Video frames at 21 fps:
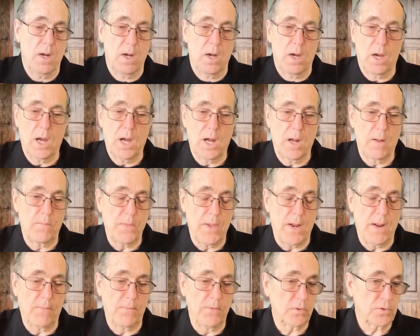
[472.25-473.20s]

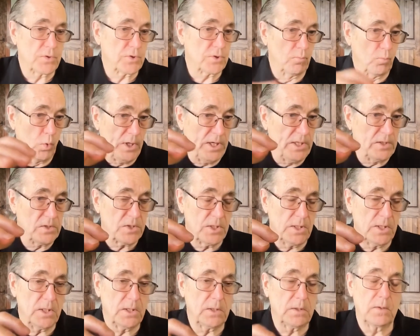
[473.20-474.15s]
and there's some weeds
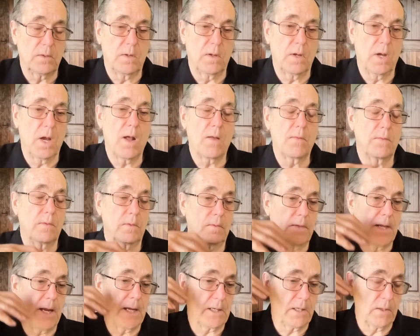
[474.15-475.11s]
in it,
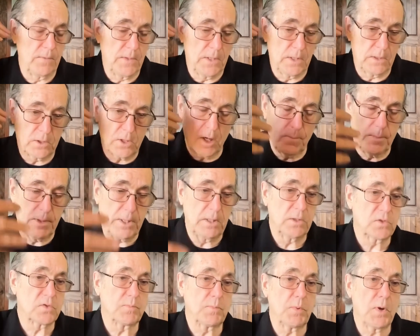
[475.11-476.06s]
they can then come in
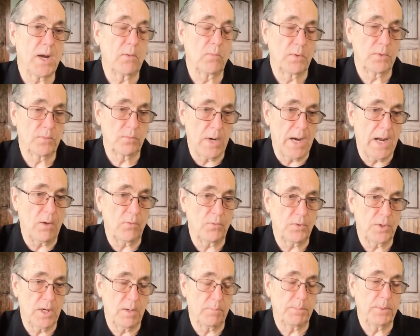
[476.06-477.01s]
and spray with
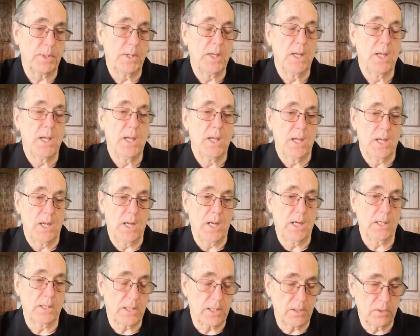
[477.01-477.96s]
Roundup
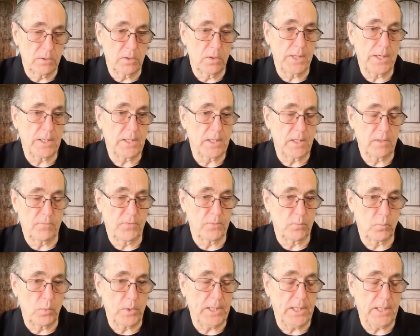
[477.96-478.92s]
and kill any of
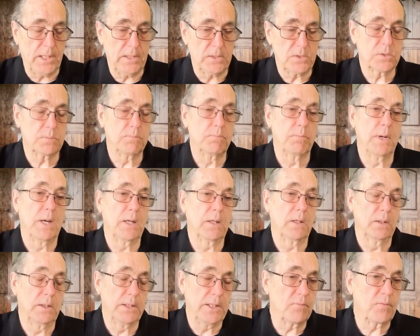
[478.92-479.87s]
the weeds, but
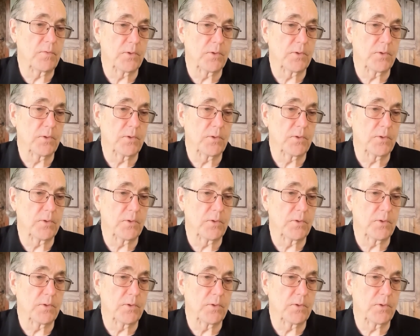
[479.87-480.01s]
leave